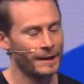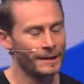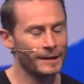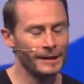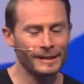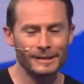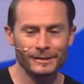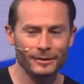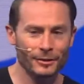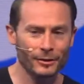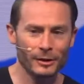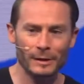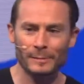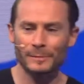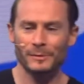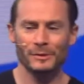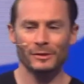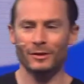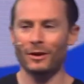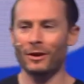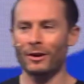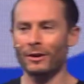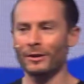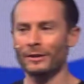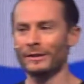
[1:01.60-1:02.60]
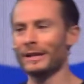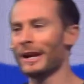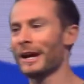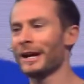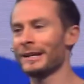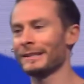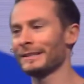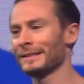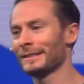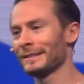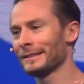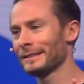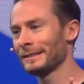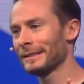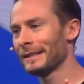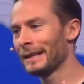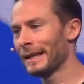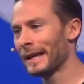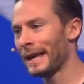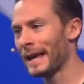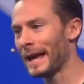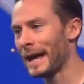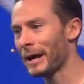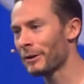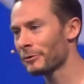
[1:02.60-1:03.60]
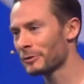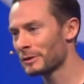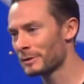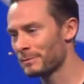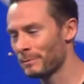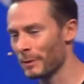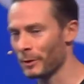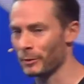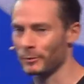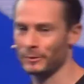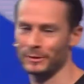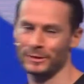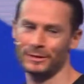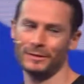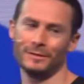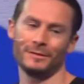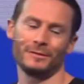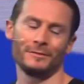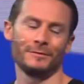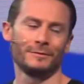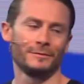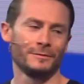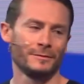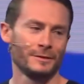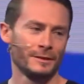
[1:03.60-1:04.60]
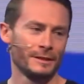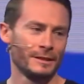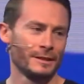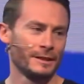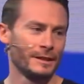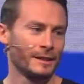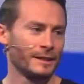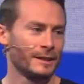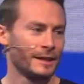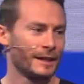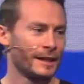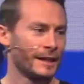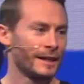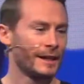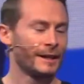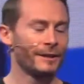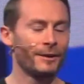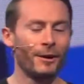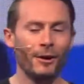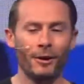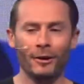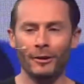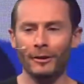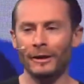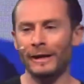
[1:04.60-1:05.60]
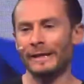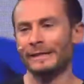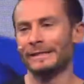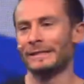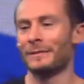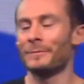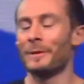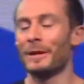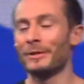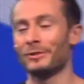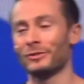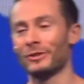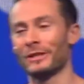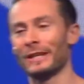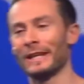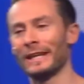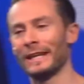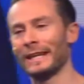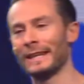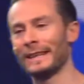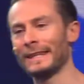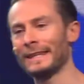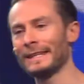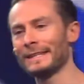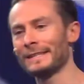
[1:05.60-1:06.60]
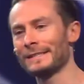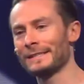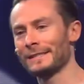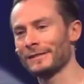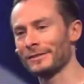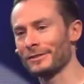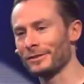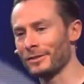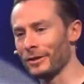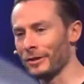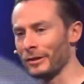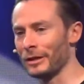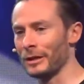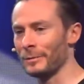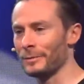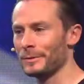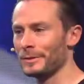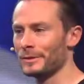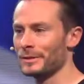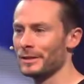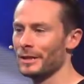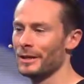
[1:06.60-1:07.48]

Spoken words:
These startups are not houseboats. In our estimation, these startups